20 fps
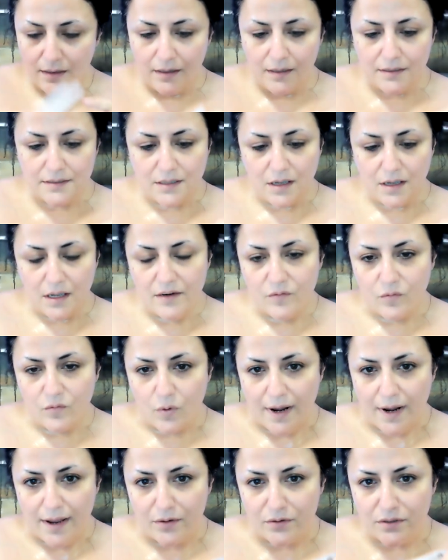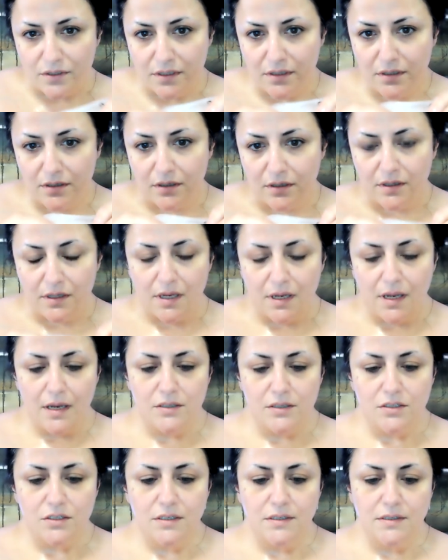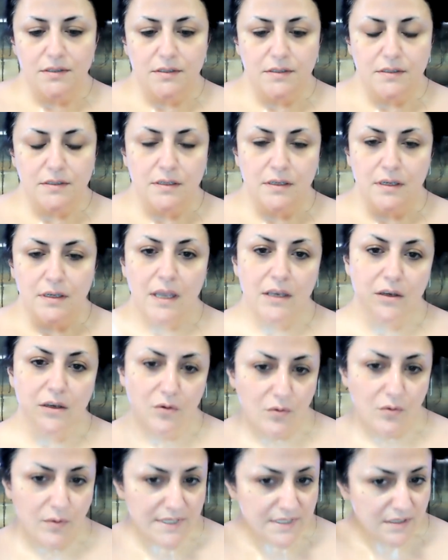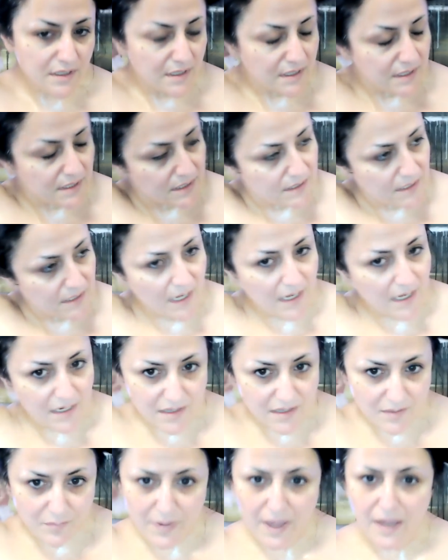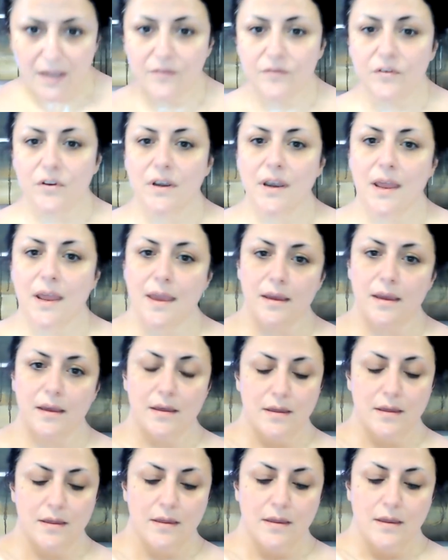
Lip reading: It's kind of rounded on the edges, and you're always going to start at the back of your neck